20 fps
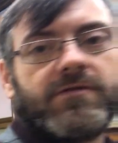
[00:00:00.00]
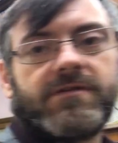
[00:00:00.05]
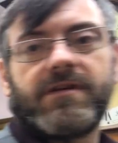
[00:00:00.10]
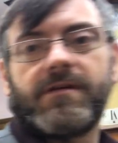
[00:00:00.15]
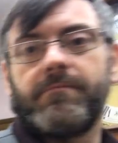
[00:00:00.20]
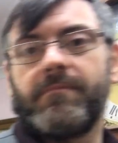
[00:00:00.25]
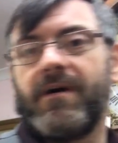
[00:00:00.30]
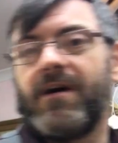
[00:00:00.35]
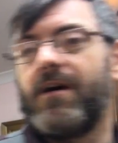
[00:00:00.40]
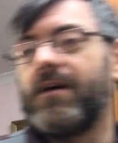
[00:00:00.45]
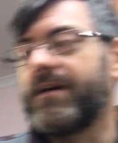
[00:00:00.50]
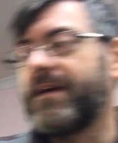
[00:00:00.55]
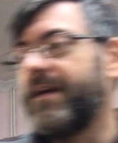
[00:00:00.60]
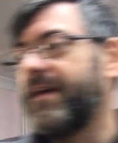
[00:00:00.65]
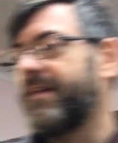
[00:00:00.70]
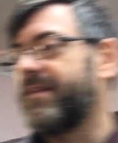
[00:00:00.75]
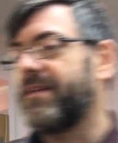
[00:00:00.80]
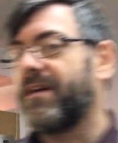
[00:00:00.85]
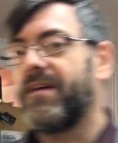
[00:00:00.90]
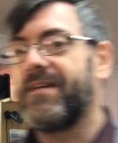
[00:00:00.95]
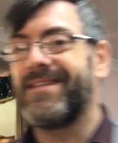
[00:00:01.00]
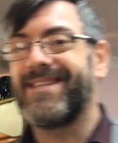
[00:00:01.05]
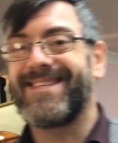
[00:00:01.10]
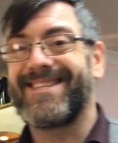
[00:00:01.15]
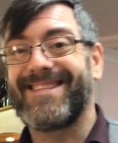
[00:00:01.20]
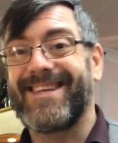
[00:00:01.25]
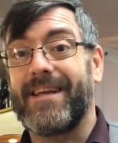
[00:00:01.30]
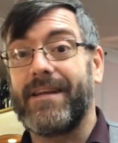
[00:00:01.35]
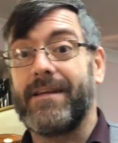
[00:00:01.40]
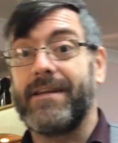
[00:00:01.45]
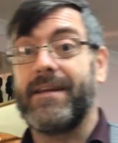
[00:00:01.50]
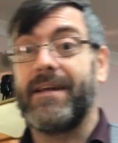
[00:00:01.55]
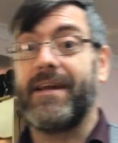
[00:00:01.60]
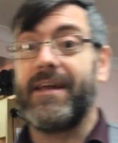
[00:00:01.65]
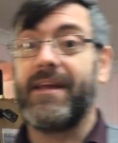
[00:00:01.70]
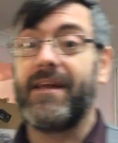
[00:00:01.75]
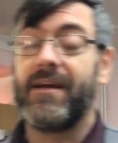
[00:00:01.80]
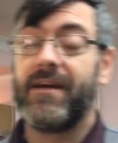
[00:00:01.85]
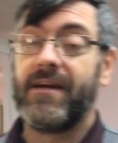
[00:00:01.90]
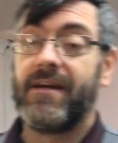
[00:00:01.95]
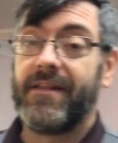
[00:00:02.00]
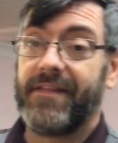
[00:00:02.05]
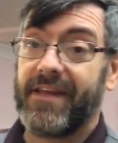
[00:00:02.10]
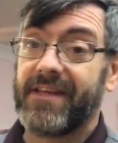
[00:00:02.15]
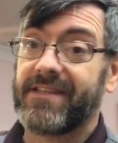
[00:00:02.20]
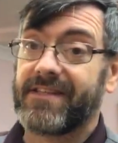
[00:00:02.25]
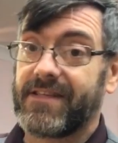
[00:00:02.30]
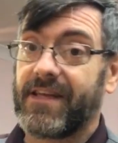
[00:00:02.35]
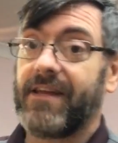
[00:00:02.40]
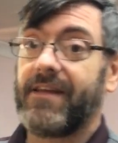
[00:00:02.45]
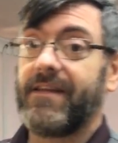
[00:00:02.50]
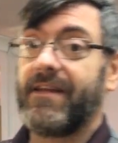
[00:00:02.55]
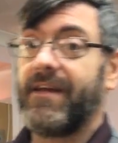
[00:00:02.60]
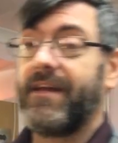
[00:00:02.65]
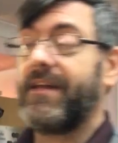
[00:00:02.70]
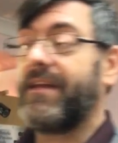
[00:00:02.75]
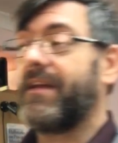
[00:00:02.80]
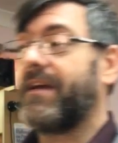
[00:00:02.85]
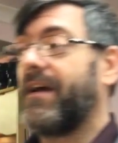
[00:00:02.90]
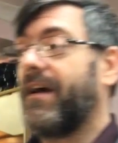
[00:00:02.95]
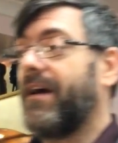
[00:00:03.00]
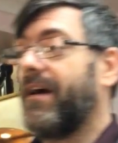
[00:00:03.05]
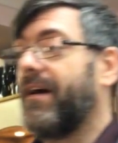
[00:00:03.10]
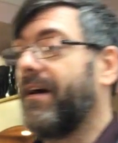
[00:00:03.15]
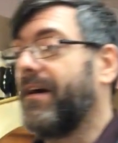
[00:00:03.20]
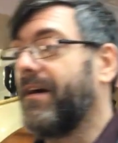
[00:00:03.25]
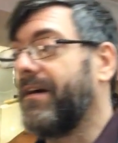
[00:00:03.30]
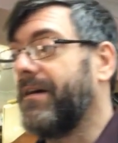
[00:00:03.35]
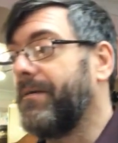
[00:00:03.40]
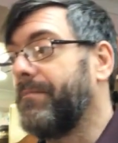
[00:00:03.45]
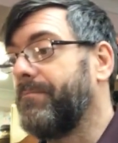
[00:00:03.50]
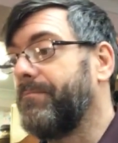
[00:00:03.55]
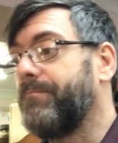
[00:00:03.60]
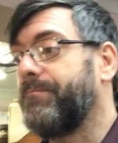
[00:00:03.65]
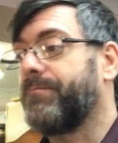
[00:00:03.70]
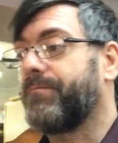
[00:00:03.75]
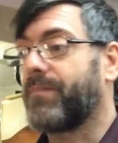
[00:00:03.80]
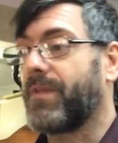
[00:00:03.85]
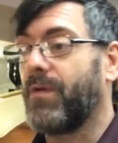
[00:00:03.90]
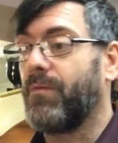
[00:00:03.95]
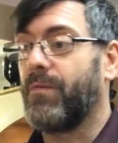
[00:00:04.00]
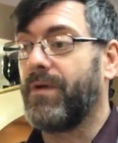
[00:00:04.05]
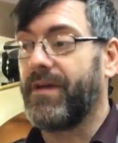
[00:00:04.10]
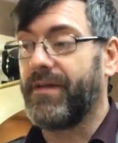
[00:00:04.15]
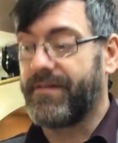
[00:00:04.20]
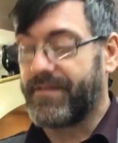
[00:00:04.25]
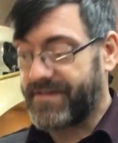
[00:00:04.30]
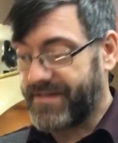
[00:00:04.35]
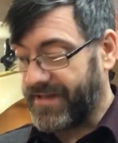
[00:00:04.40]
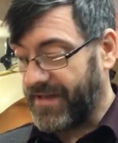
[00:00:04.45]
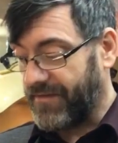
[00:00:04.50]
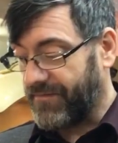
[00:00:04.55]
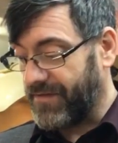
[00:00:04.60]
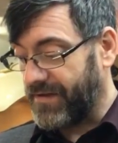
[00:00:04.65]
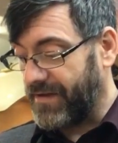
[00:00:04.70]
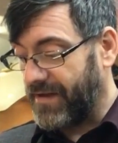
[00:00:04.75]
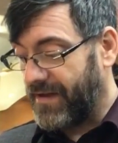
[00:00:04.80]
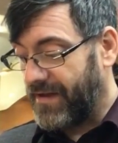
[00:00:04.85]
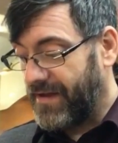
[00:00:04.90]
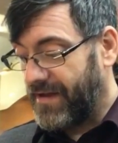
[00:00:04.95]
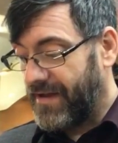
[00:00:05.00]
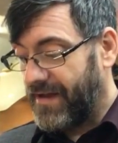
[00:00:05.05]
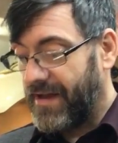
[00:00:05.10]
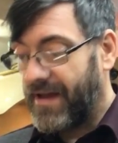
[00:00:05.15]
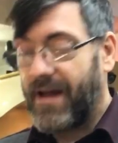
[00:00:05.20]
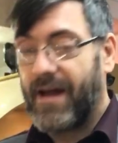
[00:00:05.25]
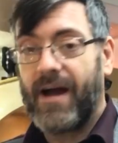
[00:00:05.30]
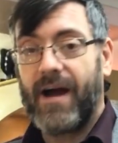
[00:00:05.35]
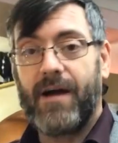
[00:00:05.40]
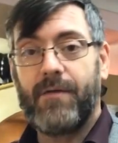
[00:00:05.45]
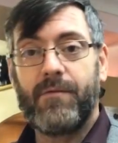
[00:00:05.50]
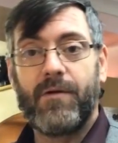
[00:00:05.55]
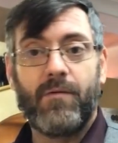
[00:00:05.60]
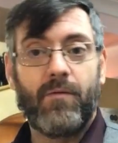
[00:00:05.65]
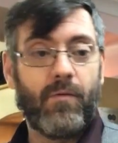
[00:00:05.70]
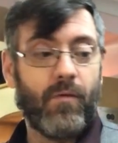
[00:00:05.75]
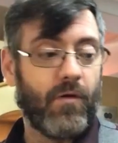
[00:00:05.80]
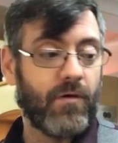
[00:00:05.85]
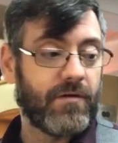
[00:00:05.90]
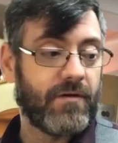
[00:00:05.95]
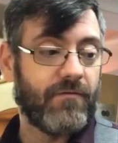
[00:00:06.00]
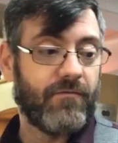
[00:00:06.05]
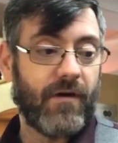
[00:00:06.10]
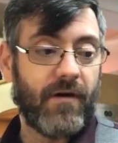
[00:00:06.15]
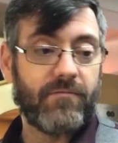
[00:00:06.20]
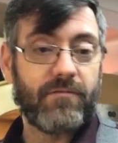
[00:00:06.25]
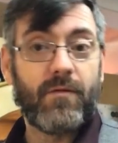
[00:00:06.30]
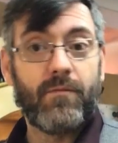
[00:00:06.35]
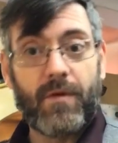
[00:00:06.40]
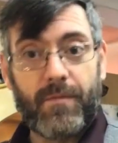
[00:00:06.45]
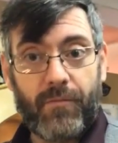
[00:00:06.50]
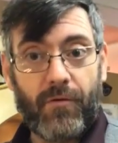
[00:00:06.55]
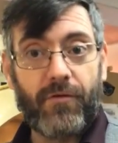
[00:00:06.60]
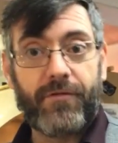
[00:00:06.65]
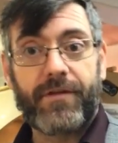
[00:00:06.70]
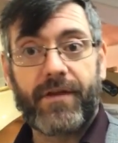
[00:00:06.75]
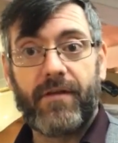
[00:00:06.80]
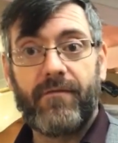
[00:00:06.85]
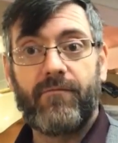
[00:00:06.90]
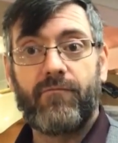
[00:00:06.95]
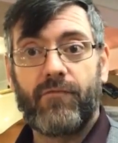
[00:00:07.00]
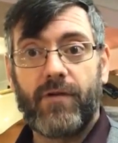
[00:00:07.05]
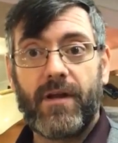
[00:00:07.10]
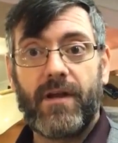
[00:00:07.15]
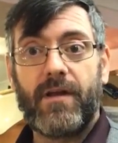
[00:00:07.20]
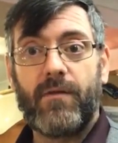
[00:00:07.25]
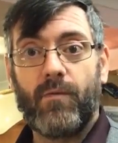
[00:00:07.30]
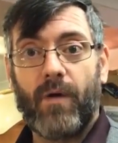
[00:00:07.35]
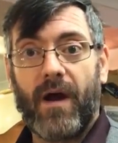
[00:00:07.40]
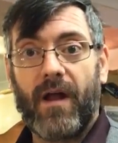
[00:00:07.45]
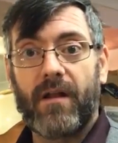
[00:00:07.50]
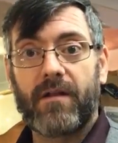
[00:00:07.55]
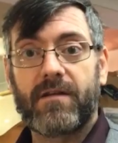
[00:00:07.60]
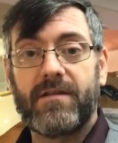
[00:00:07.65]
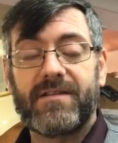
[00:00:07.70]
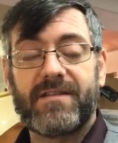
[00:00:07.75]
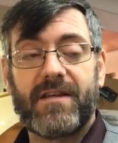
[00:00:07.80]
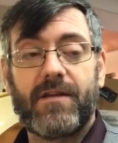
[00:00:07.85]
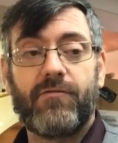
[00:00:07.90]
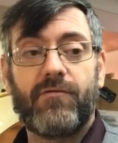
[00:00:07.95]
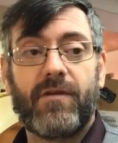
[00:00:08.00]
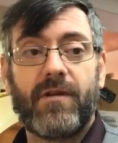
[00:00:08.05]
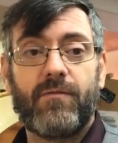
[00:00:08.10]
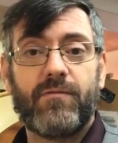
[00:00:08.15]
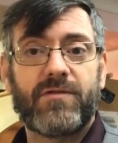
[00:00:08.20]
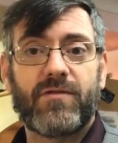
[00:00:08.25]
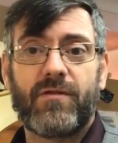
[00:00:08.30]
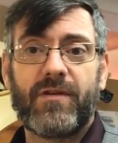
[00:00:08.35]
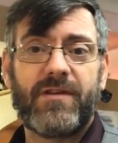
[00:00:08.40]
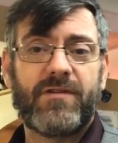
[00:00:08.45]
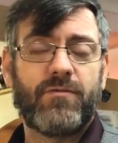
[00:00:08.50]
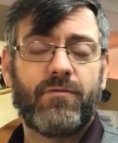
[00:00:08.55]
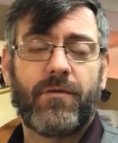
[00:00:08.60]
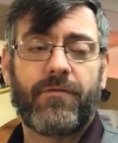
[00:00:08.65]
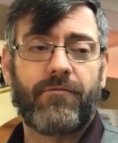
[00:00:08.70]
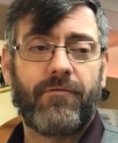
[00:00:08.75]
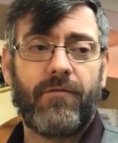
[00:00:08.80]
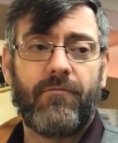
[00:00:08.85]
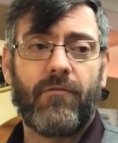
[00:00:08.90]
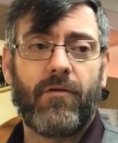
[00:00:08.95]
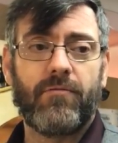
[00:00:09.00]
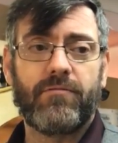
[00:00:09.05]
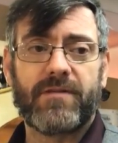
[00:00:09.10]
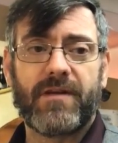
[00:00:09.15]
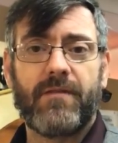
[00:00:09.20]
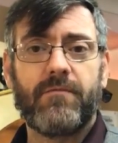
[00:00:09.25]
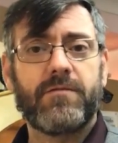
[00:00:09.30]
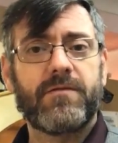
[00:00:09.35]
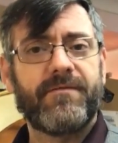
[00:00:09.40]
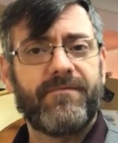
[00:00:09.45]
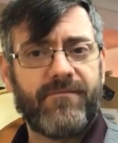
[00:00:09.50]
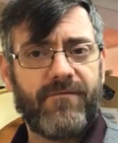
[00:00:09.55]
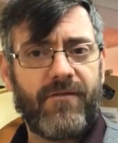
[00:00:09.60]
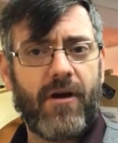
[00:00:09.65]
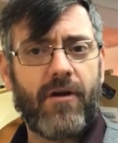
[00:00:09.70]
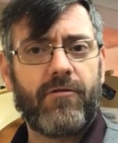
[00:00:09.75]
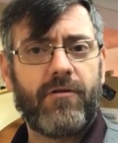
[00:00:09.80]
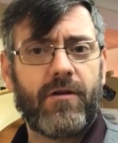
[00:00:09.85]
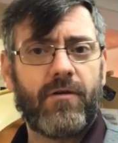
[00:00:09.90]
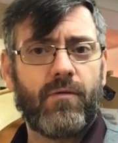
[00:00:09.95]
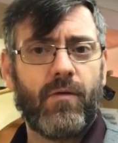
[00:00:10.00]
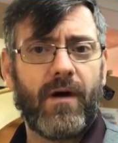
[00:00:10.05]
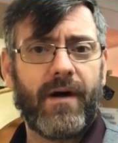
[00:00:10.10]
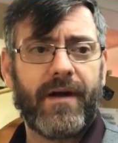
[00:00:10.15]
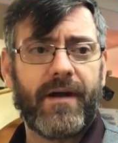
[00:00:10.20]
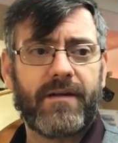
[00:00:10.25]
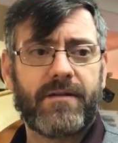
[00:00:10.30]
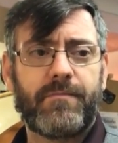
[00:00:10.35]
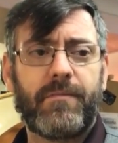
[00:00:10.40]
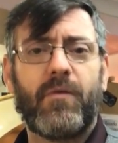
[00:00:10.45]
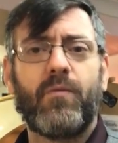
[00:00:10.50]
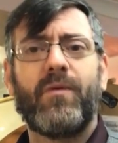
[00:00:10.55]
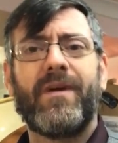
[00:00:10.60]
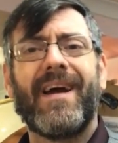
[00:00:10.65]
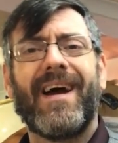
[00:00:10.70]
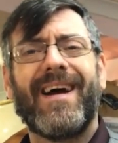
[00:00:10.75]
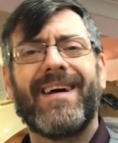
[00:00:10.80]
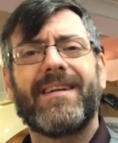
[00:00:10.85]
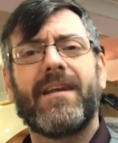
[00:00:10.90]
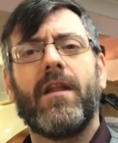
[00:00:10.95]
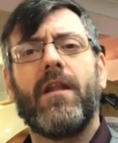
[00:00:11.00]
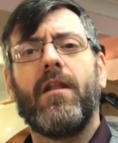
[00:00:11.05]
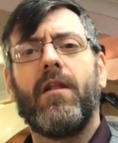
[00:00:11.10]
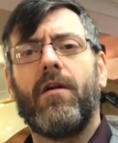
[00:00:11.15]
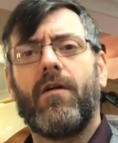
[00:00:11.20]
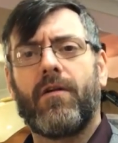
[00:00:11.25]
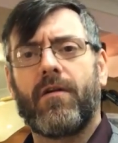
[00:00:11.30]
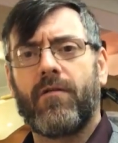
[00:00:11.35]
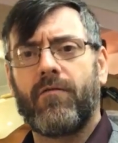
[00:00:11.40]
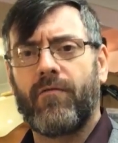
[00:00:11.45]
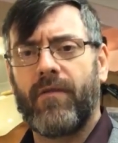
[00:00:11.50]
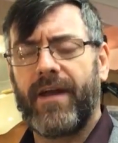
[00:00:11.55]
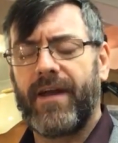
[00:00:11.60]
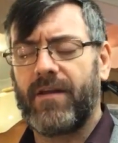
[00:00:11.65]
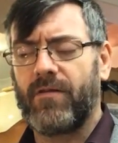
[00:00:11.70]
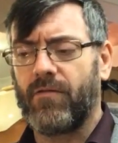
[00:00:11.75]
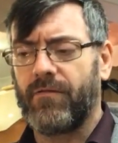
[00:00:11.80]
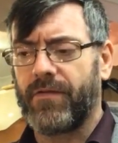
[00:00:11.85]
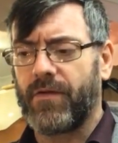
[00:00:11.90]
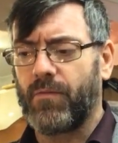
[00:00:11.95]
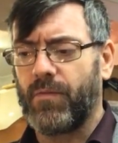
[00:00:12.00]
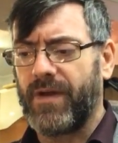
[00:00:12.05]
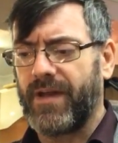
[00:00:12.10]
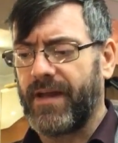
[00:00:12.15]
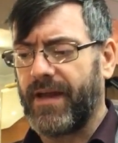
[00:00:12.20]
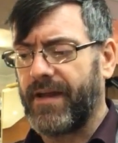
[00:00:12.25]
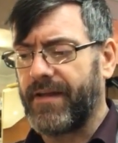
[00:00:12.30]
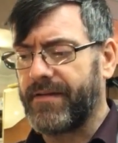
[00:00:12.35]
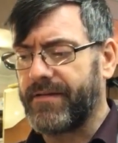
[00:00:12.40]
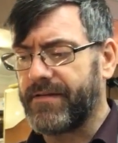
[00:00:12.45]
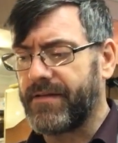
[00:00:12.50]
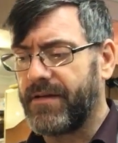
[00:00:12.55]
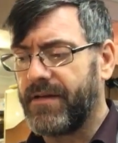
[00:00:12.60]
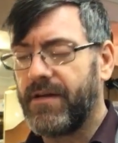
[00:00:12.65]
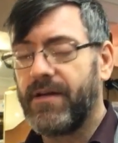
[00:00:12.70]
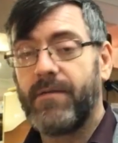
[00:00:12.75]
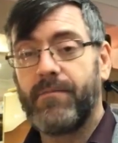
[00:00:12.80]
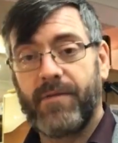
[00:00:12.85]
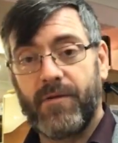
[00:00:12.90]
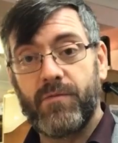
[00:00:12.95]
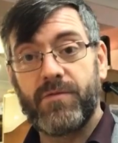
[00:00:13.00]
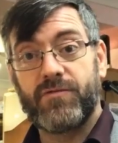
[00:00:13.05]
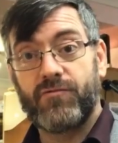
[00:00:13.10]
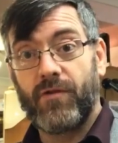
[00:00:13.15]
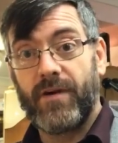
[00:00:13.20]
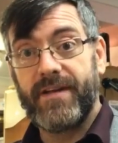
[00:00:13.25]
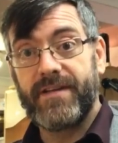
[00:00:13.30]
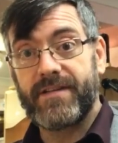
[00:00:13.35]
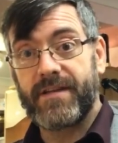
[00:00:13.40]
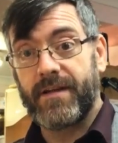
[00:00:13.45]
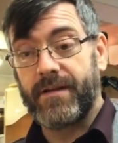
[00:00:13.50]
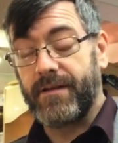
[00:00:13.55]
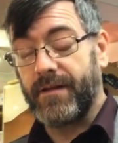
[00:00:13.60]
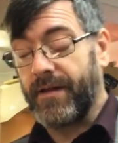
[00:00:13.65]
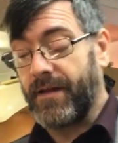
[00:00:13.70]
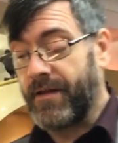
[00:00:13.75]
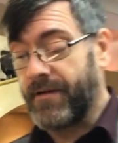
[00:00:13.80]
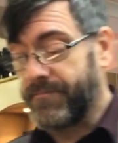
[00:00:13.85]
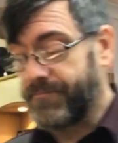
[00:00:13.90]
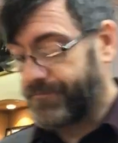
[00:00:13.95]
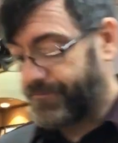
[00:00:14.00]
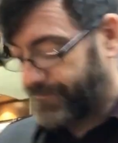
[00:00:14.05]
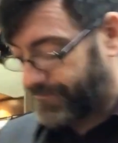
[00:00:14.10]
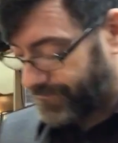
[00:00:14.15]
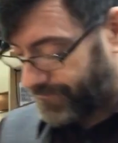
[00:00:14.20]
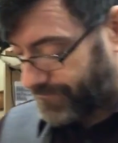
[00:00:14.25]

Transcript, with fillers: Road Market Sunday, this Sunday, um, with Stephen and we were walking around and we bought them really well considering it was only two or three rows. It was very quiet but we had a lot of rain over the weekend. Brews Dry Sunday.